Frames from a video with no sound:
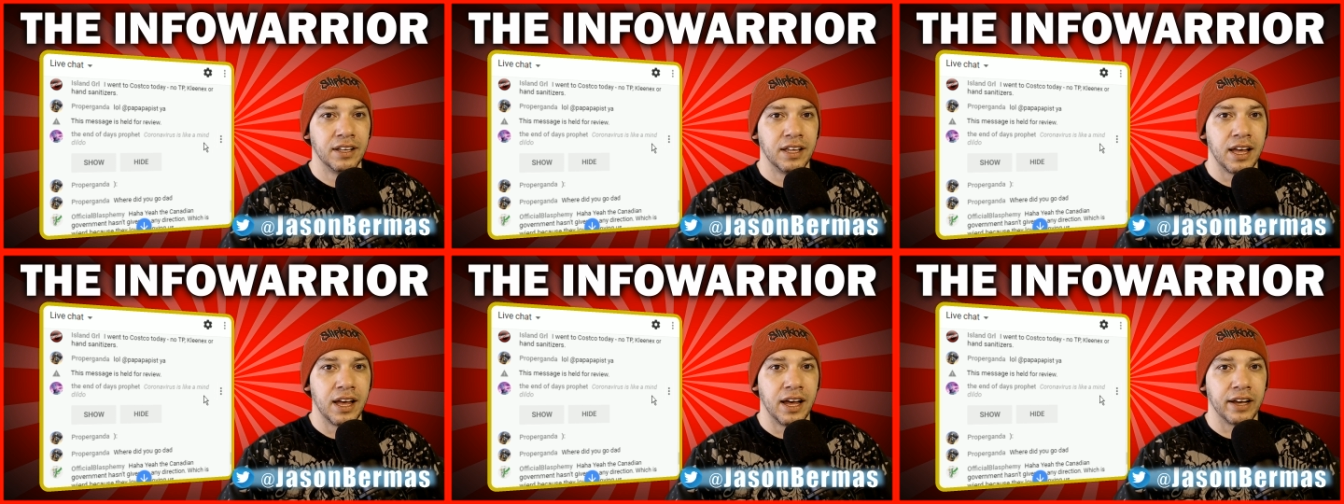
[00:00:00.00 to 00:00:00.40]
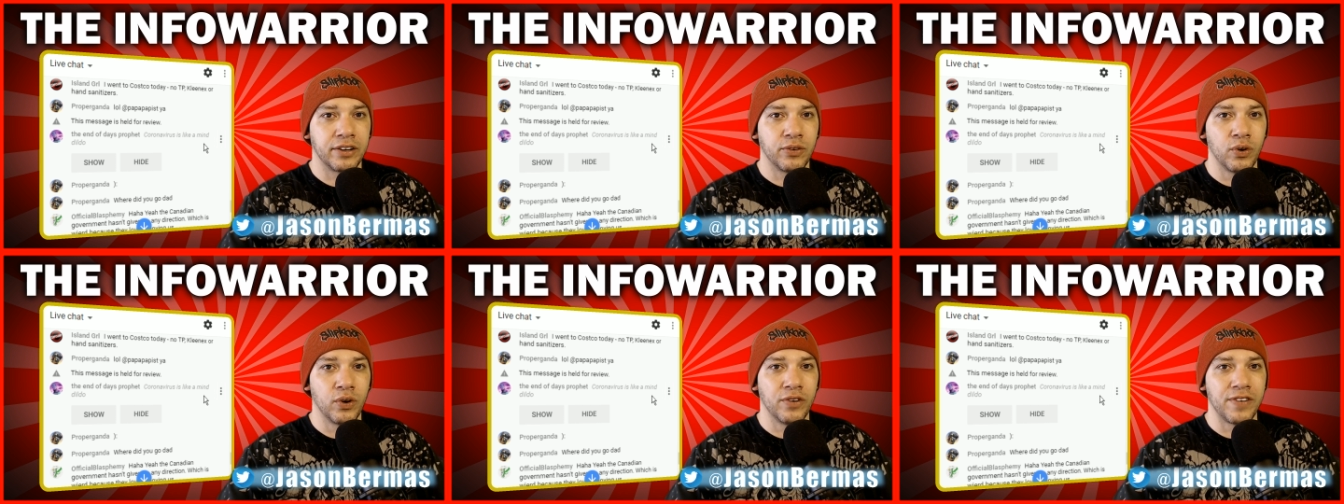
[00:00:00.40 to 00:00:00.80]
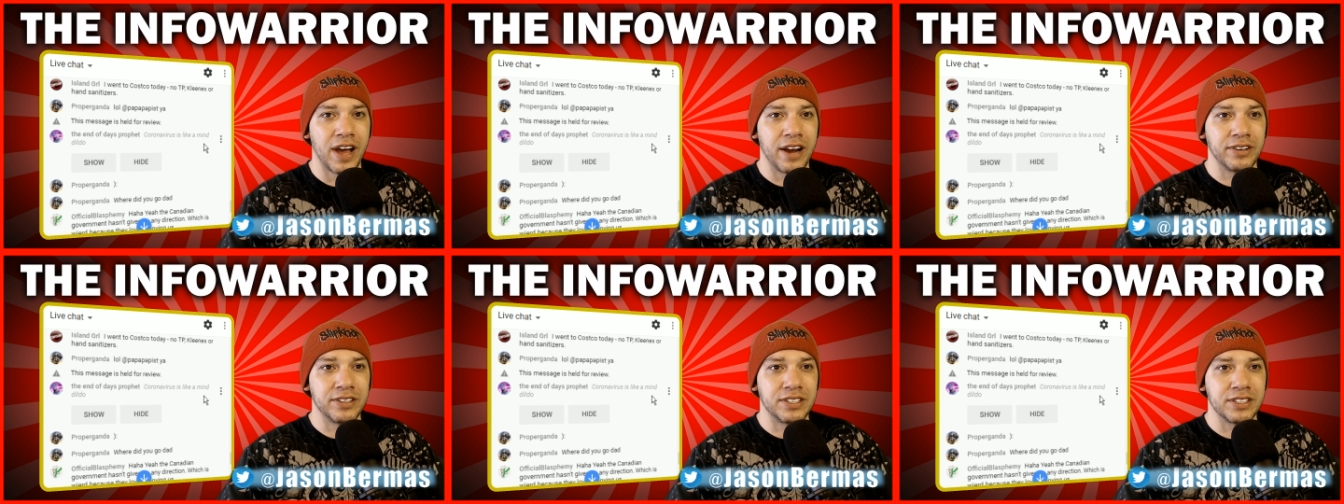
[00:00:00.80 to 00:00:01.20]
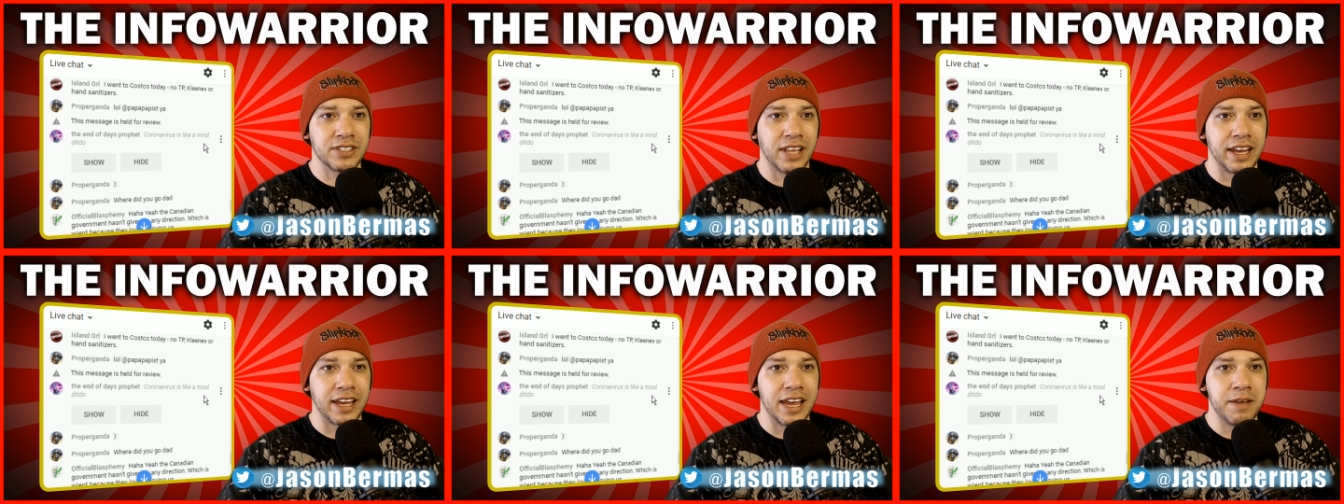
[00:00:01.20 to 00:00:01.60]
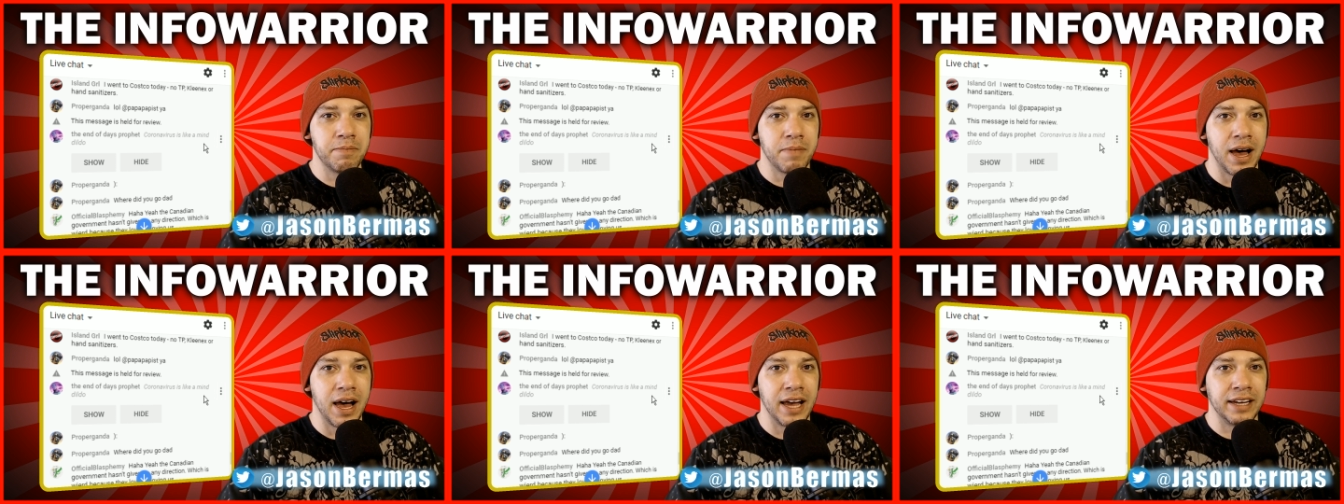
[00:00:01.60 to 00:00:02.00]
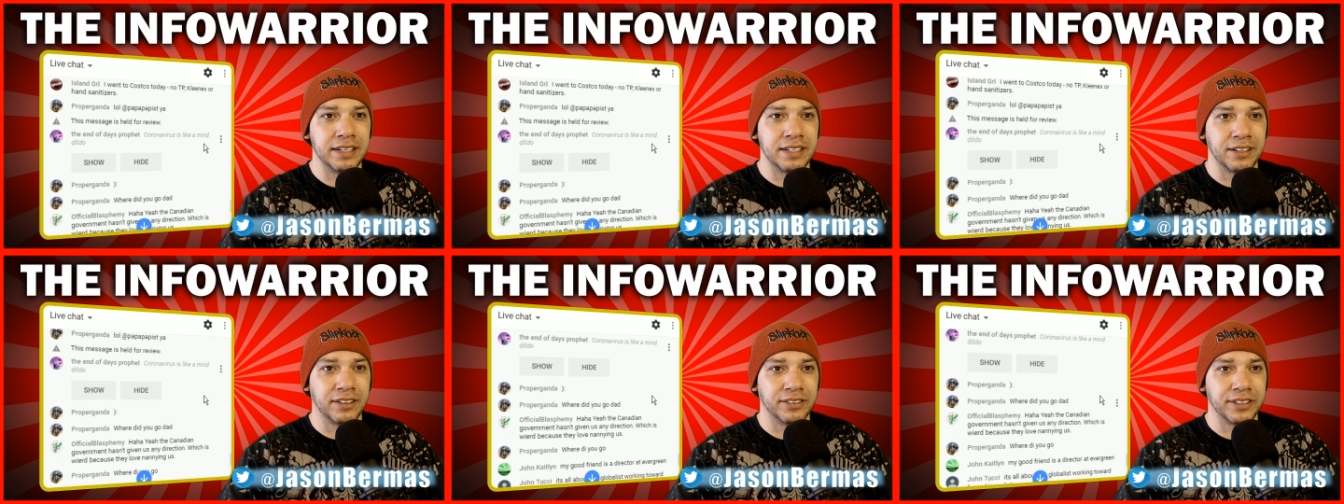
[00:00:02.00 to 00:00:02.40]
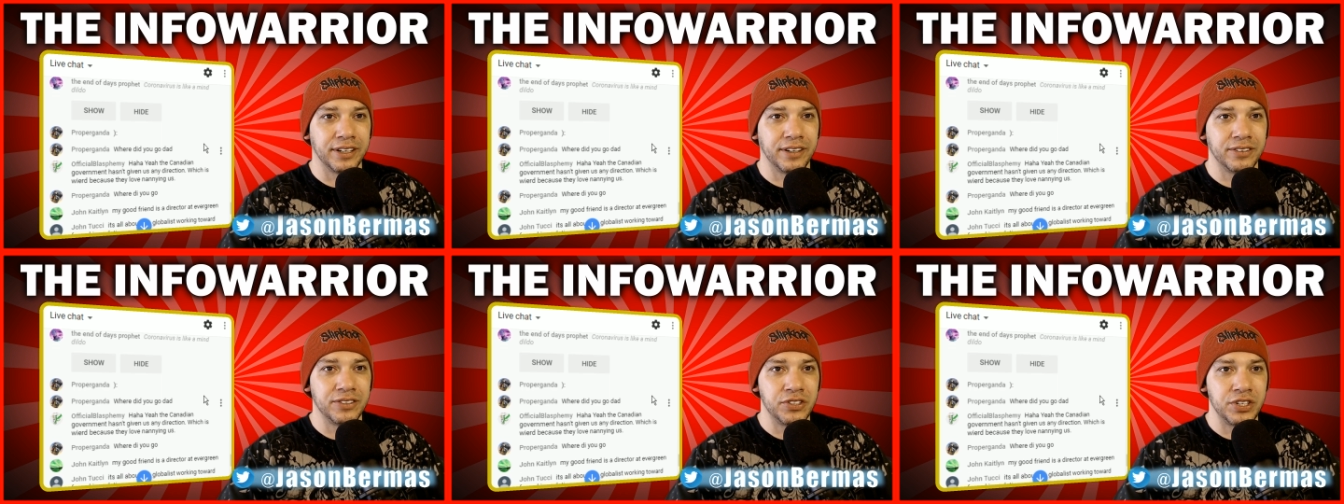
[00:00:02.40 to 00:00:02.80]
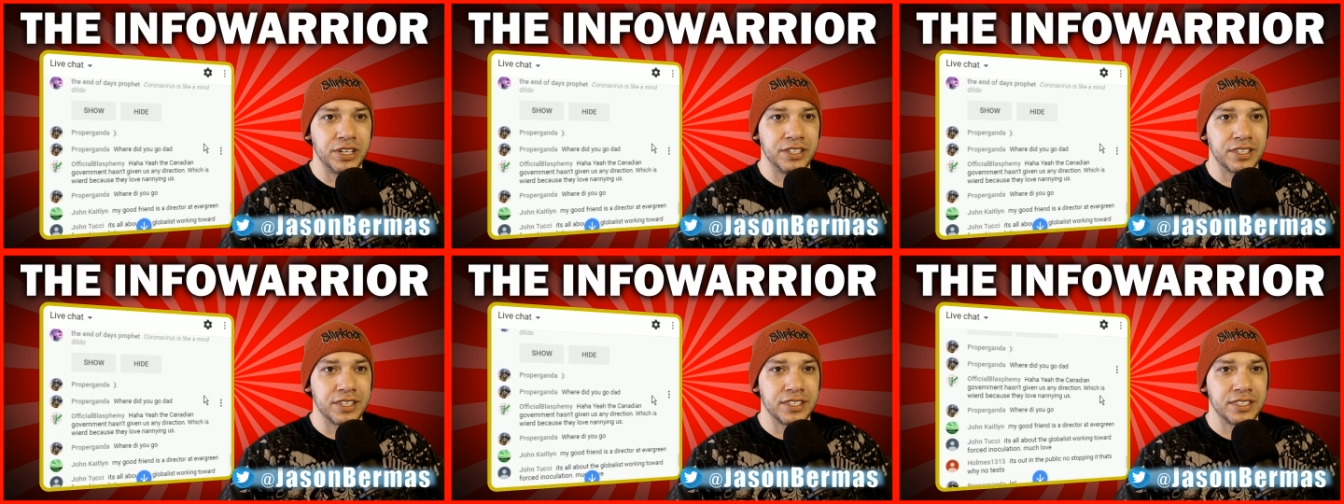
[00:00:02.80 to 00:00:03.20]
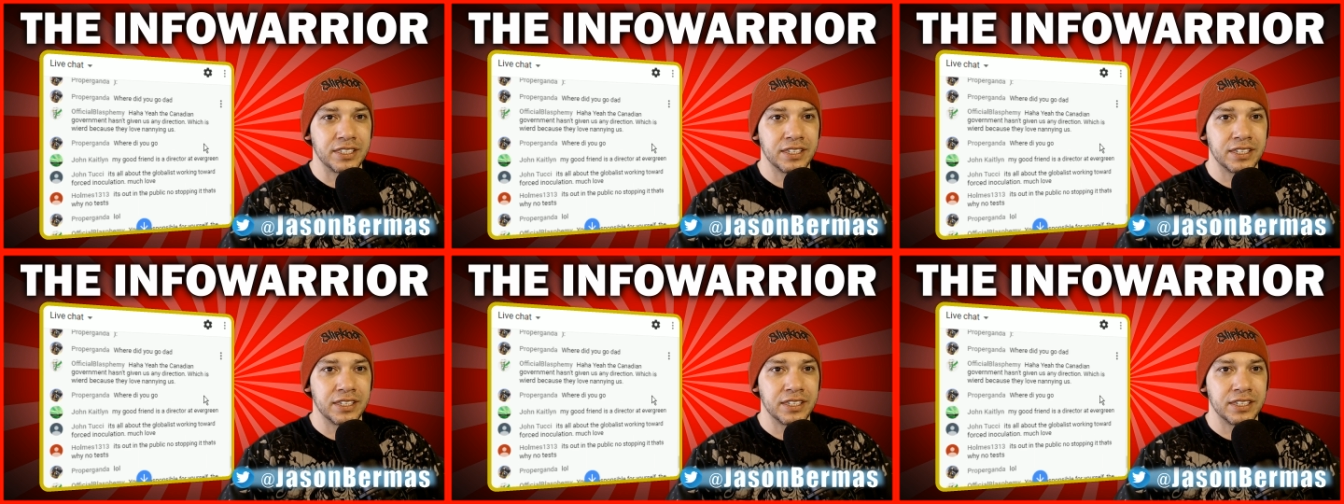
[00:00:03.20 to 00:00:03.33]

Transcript: Coronavirus is like a mind dildo. Jesus.